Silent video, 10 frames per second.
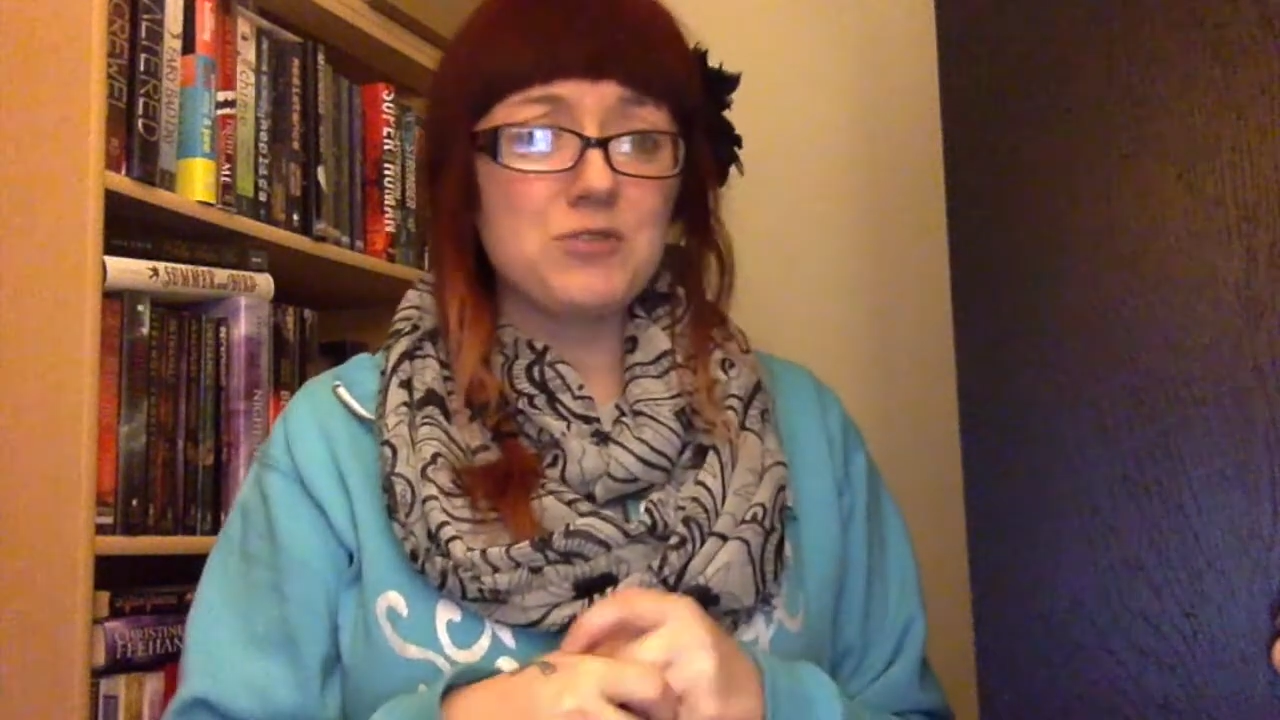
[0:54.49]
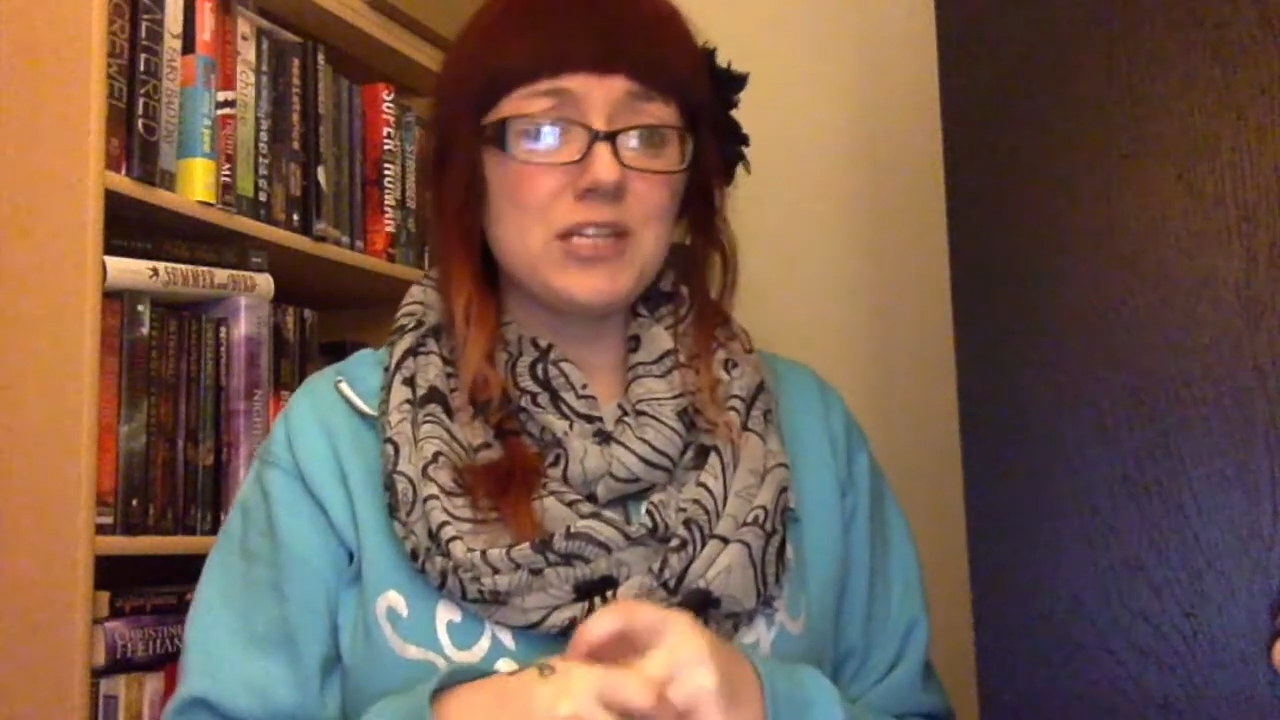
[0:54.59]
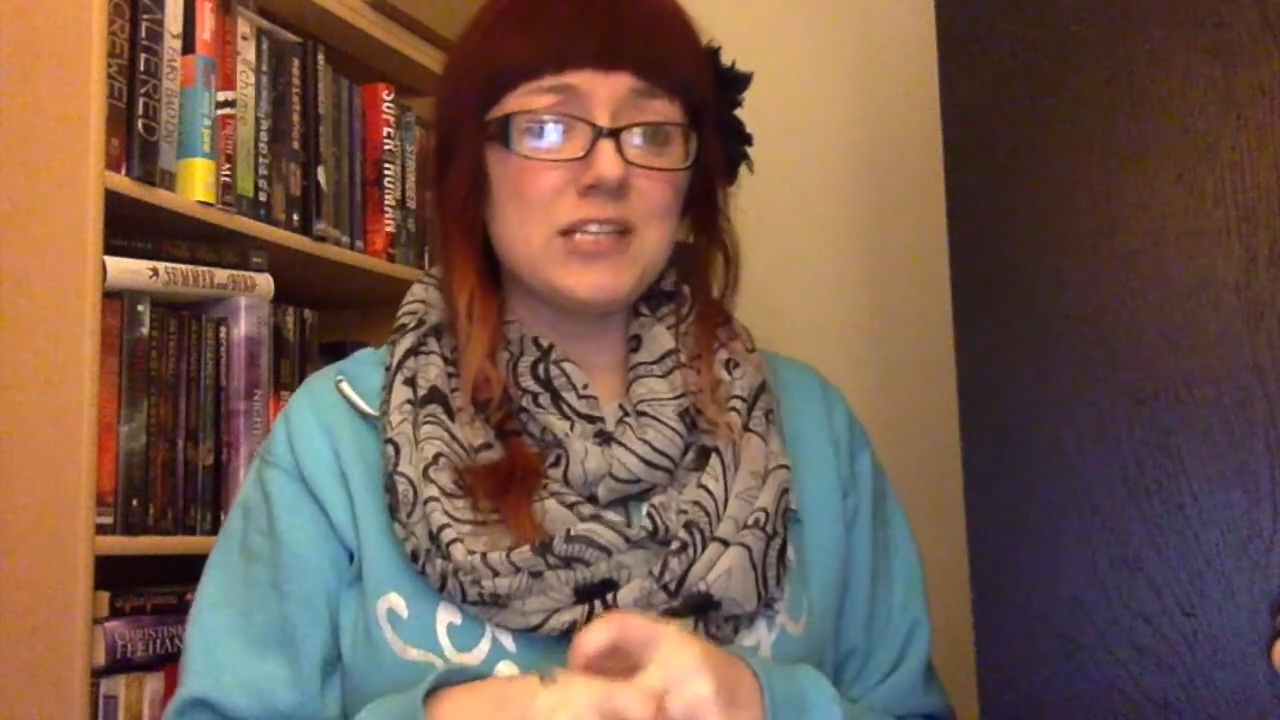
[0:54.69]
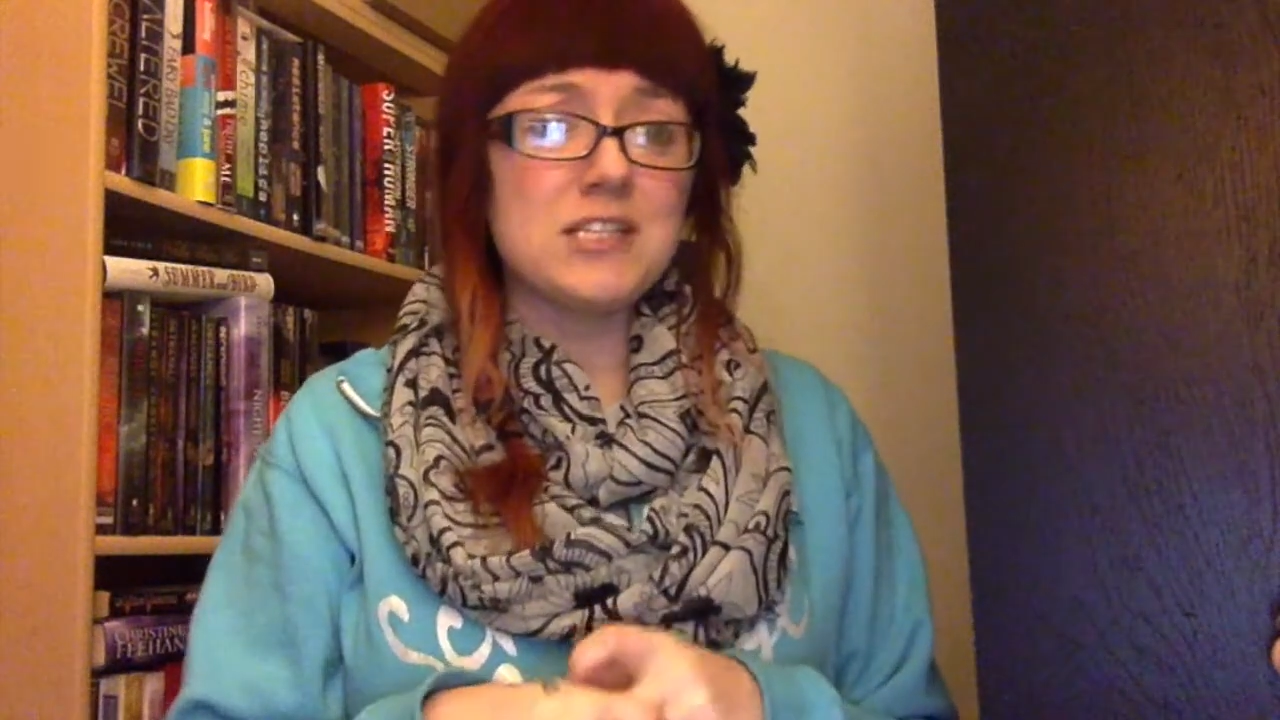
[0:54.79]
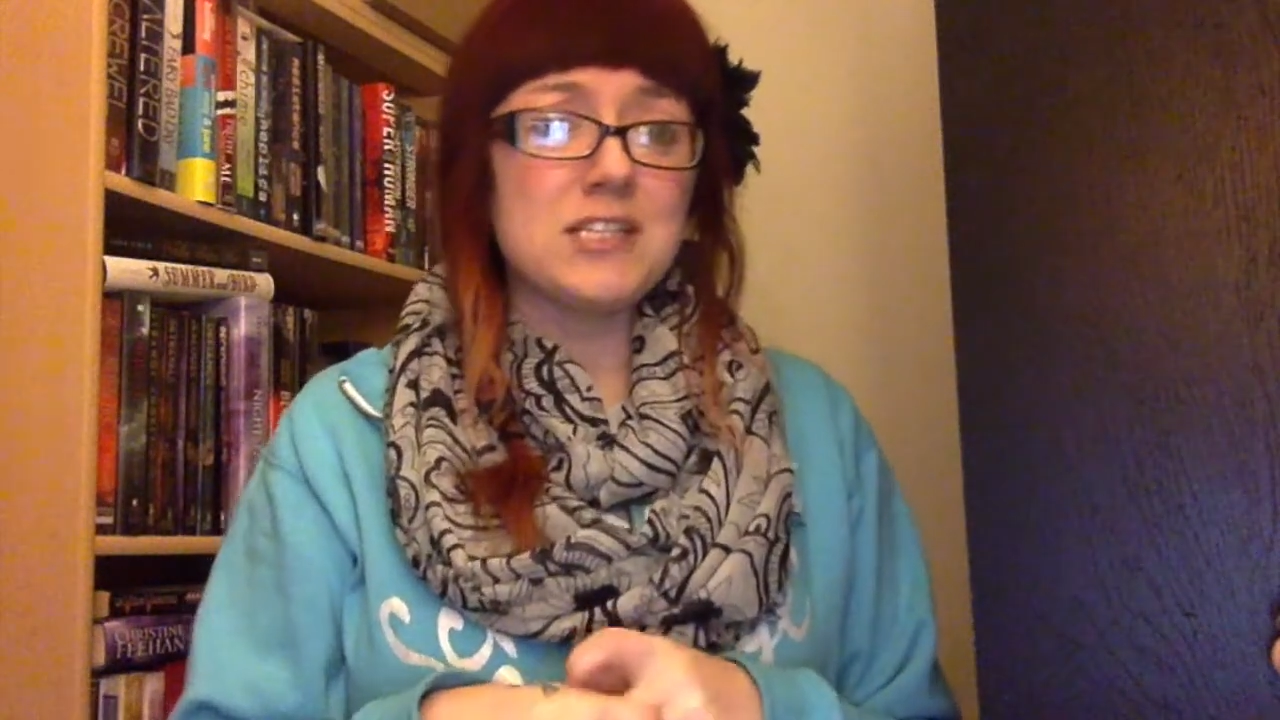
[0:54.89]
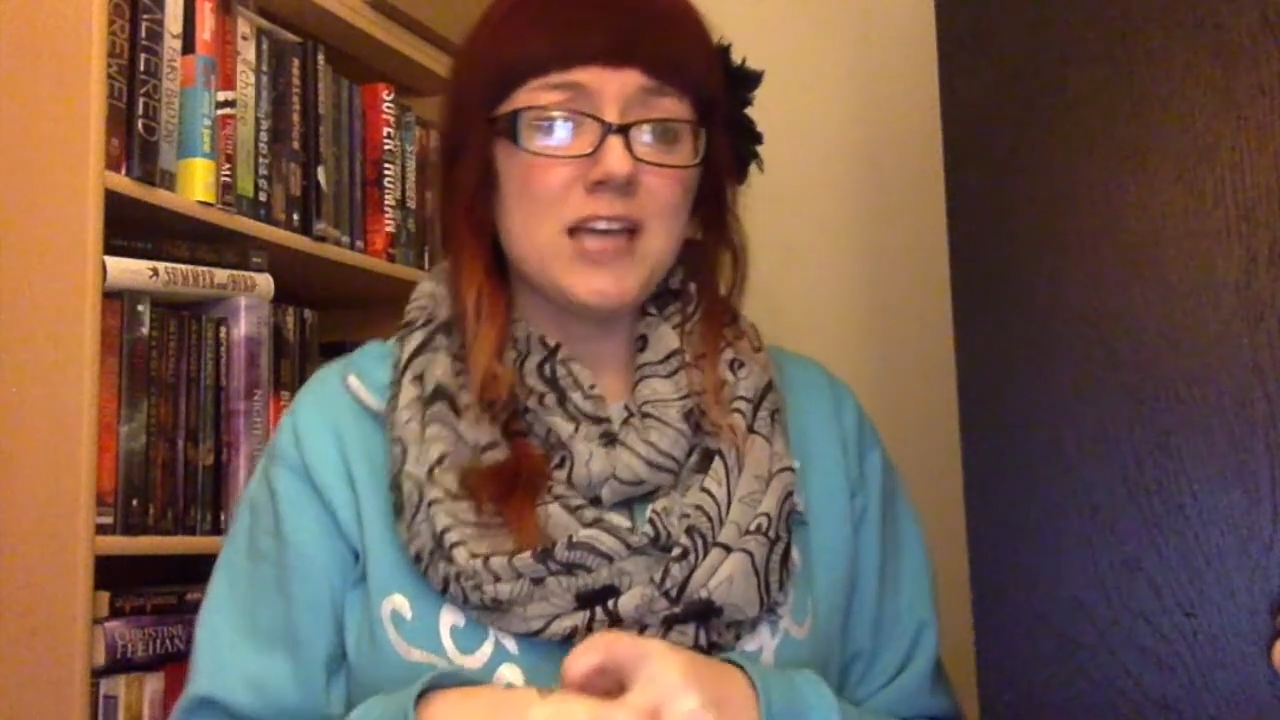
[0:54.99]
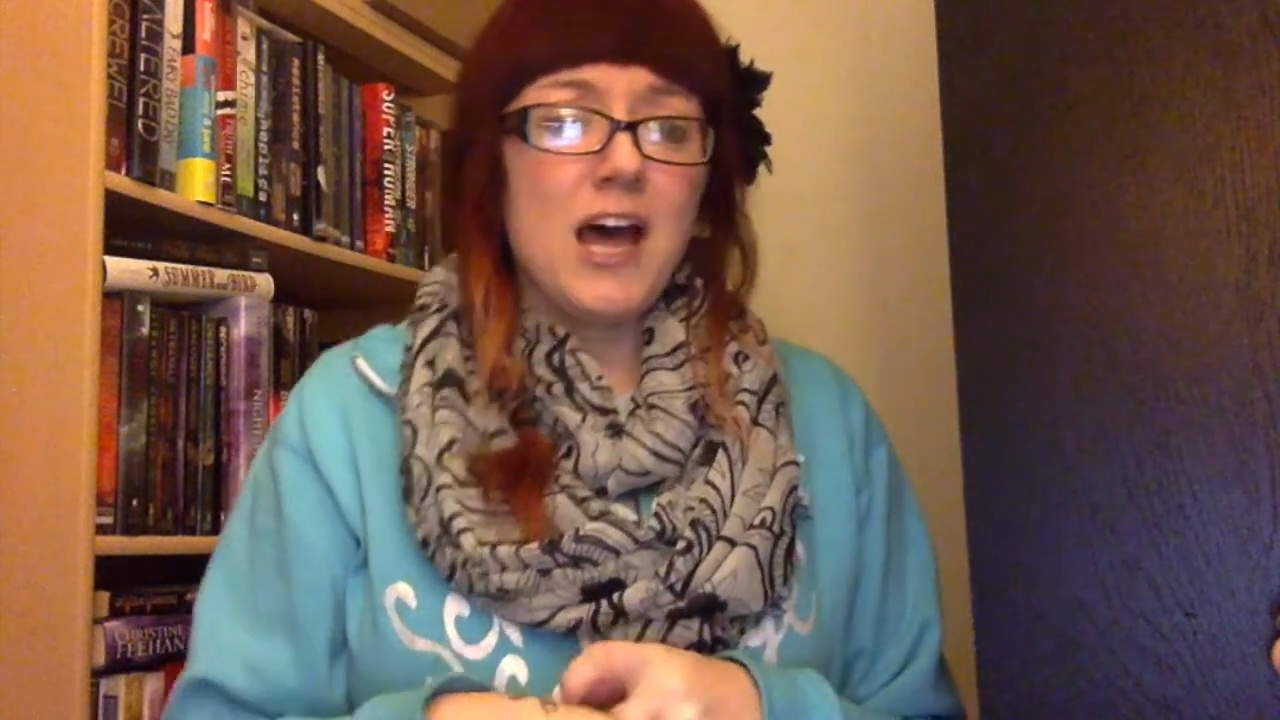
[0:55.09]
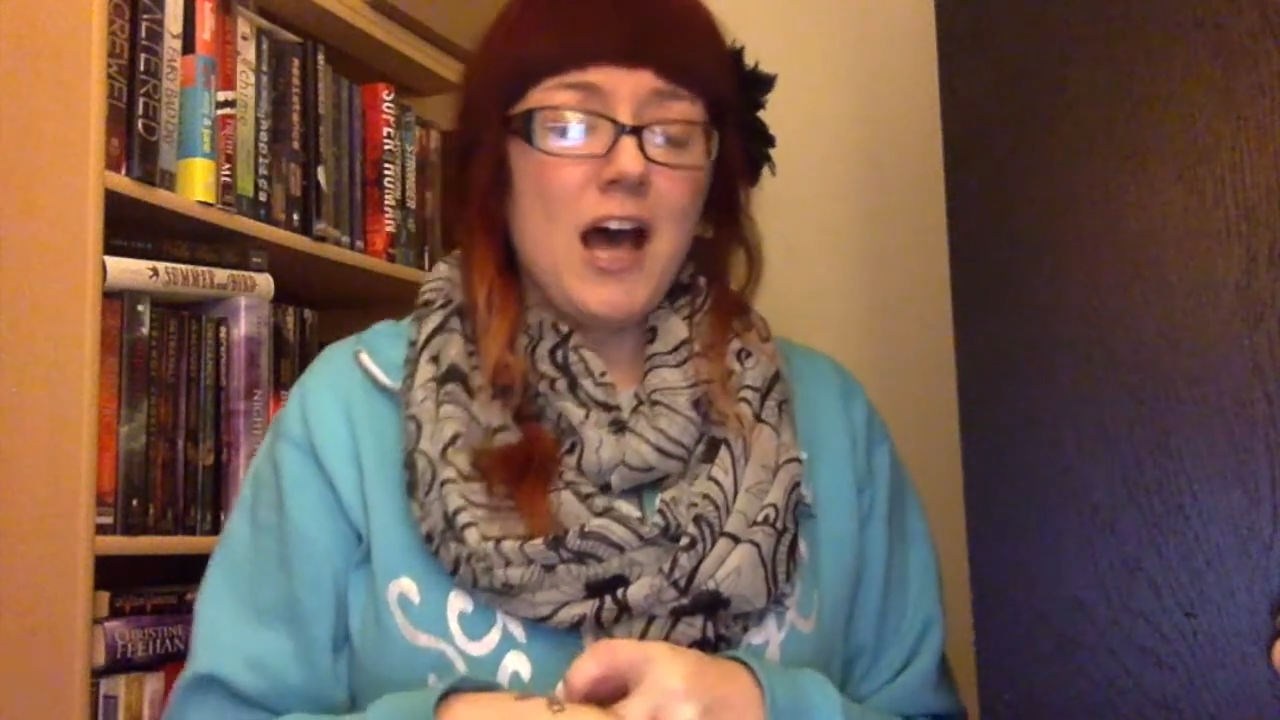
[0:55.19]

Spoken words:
for this.